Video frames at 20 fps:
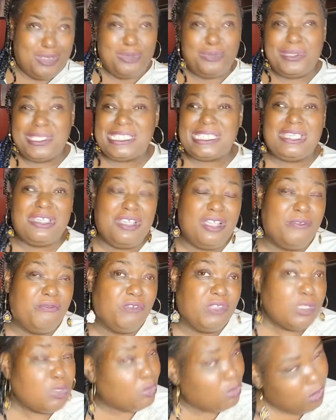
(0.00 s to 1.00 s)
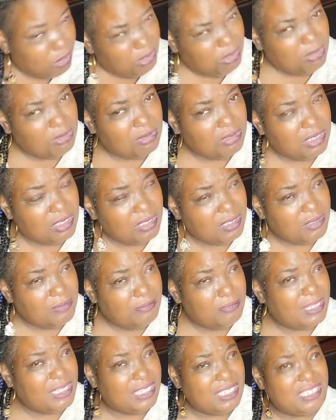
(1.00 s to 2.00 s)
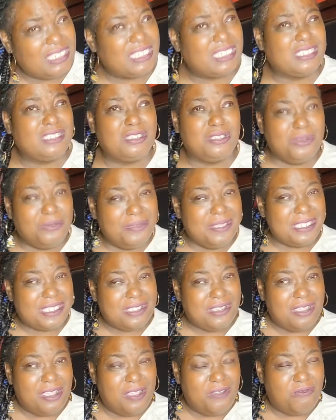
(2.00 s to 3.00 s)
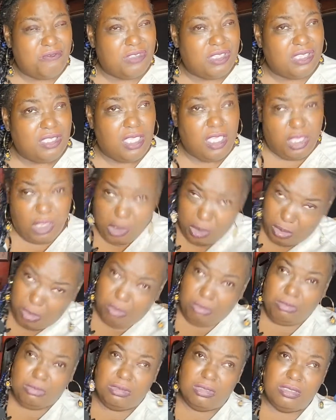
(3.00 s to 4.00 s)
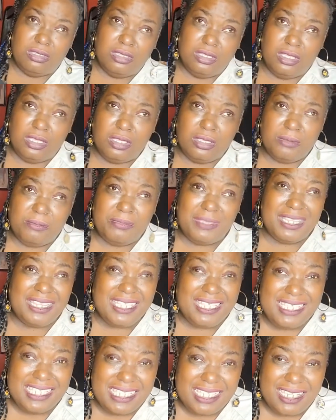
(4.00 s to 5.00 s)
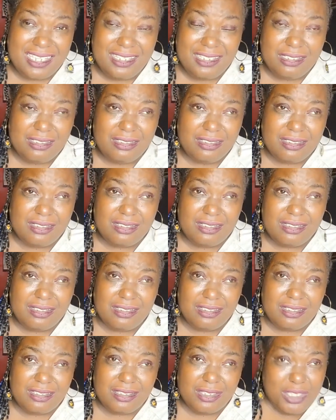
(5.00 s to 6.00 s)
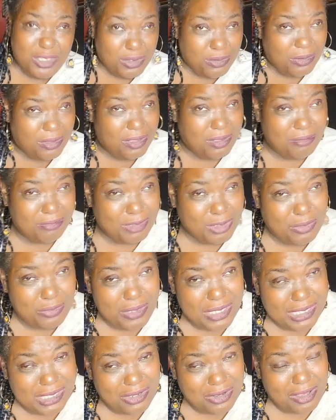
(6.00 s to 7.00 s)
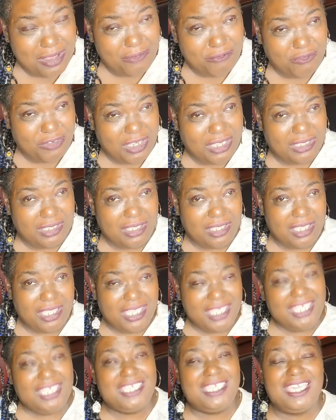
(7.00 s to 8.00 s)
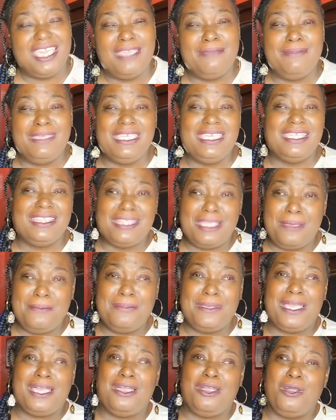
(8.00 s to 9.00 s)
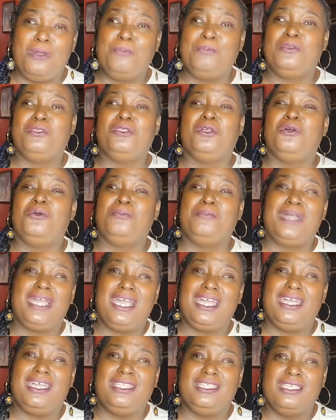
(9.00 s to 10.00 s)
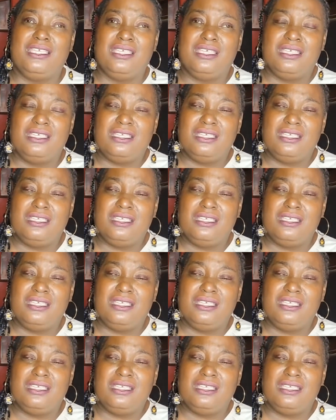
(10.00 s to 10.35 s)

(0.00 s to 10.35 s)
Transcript: Louie's girlfriend? Who? Melissa, Louie's girlfriend. Who? Melissa? He, um, Louis' girlfriend? He gave me your number. I hope you don't mind.